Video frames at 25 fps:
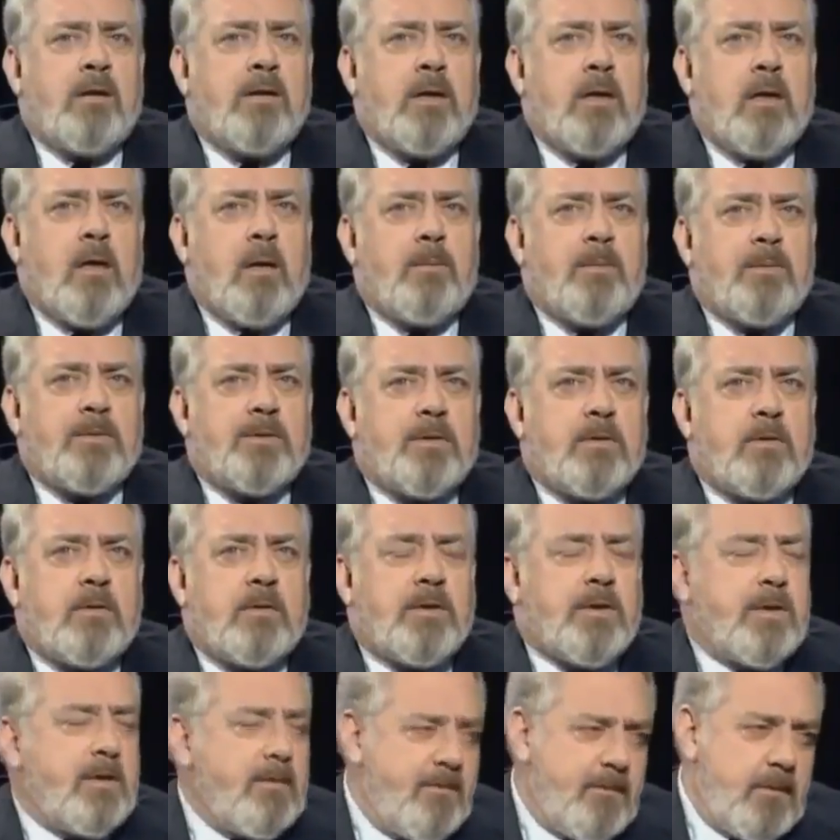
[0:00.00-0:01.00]
had the
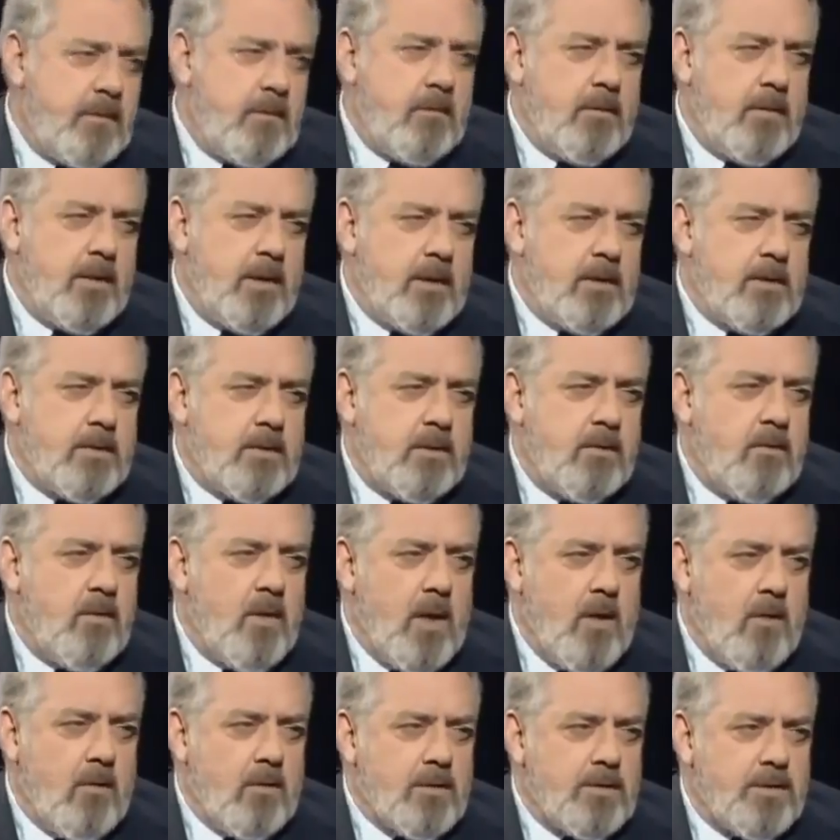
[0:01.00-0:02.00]
opportunity of doing a
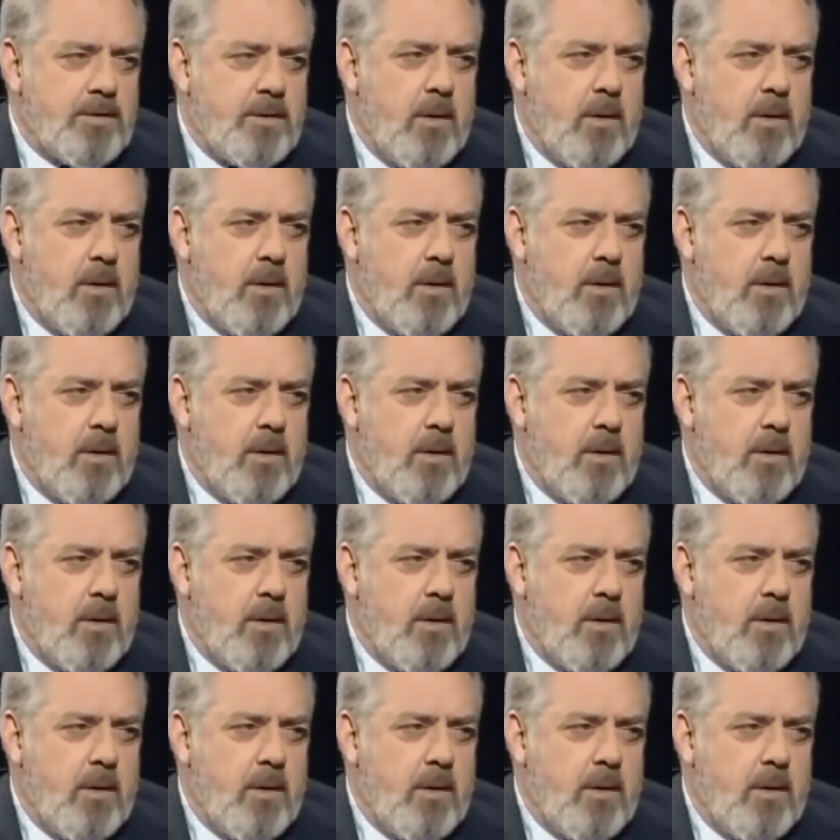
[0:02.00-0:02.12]
2-hour